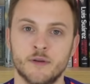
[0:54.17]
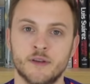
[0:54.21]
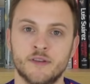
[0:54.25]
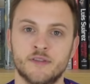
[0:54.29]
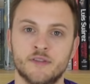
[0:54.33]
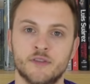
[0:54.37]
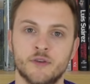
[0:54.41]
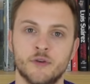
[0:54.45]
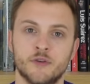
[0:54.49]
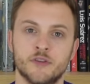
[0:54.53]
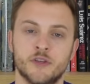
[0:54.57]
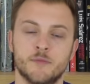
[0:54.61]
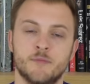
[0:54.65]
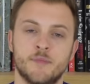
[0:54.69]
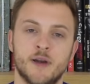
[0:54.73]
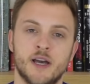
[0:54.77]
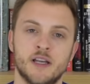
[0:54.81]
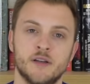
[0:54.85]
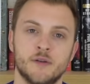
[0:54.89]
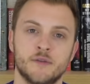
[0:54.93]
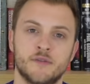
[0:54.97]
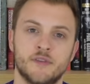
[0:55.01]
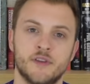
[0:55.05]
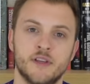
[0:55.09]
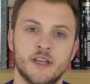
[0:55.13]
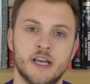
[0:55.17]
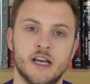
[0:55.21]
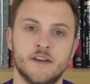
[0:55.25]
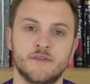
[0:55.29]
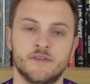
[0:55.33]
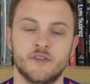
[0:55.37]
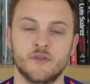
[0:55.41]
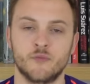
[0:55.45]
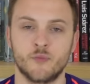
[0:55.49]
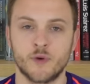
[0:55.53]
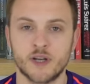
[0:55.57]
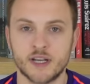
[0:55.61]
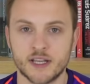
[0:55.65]
He scored the penalty
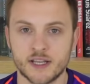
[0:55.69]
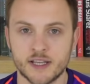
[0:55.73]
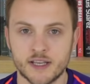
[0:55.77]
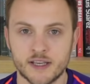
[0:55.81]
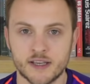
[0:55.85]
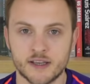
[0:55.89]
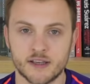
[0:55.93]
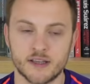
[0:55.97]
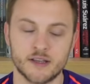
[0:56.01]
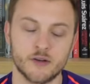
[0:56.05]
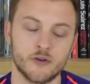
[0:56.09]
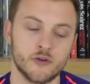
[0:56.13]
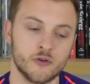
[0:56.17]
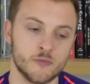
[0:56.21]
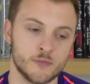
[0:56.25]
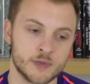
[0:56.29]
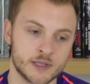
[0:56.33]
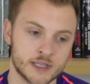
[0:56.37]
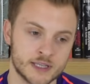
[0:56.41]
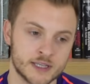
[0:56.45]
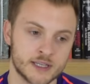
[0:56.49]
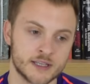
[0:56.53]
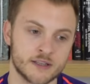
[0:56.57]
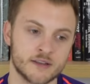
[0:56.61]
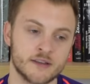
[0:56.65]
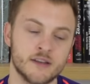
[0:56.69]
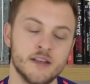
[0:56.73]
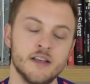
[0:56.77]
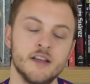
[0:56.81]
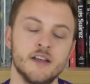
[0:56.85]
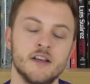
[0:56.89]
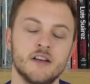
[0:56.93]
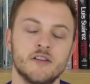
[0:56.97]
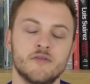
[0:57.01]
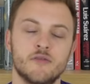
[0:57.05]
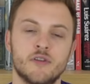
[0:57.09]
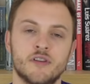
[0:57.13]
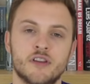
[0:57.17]
after winning it, it albeit in
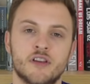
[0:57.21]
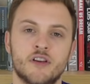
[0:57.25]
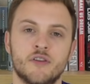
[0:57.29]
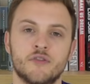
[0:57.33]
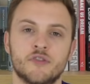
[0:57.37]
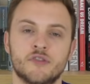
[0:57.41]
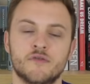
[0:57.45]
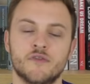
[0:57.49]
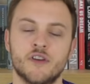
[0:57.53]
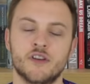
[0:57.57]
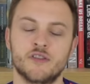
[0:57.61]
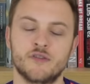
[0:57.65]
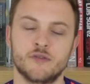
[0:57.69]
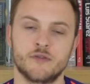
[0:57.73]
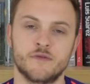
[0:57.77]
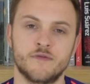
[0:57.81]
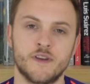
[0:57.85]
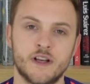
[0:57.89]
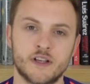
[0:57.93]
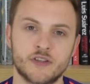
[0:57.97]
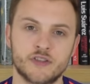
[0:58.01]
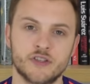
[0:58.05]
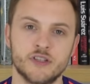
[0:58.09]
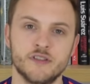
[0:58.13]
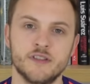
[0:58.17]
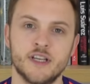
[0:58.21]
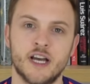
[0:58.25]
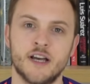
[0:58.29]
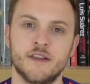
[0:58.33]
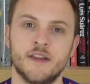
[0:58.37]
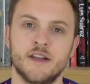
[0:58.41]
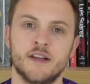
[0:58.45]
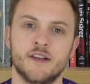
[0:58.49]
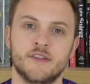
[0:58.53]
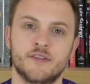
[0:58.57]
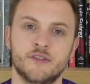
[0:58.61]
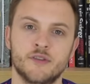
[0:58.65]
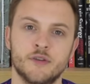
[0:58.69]
rather controversial fashion, and
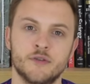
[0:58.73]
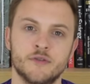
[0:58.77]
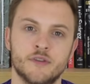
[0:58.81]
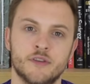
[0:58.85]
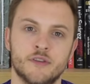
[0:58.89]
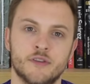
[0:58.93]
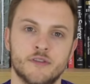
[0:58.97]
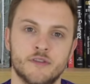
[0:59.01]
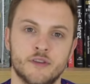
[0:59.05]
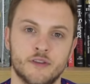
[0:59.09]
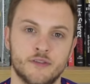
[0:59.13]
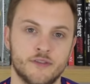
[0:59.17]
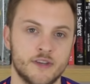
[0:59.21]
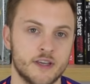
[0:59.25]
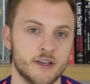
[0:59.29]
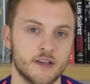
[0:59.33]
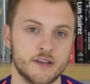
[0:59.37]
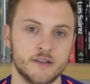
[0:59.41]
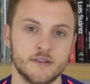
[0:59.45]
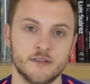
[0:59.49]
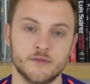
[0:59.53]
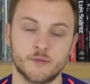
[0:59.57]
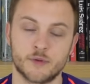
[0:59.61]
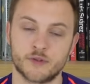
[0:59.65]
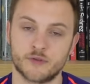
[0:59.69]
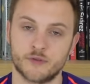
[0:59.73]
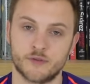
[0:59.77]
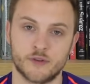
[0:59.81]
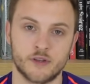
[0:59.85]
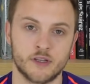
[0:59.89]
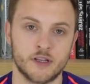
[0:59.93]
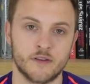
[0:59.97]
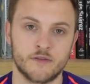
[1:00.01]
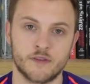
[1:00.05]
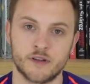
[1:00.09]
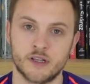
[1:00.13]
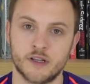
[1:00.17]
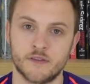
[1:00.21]
then he scored the, the second, which was a
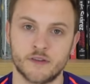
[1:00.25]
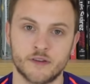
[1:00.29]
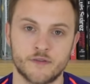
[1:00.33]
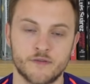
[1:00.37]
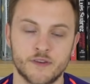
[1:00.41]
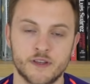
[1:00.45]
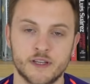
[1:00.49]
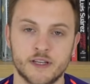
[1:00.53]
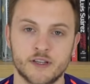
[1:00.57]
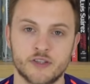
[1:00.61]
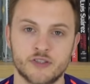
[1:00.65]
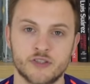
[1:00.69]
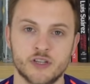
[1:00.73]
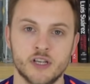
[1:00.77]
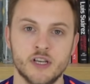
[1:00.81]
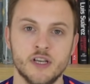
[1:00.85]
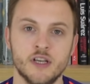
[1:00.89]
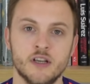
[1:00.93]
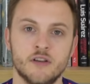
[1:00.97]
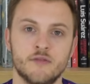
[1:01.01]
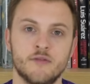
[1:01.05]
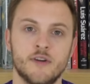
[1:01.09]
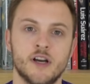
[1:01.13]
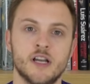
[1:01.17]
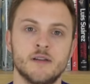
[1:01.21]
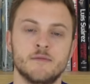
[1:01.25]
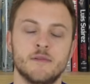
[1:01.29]
lovely, lovely finish right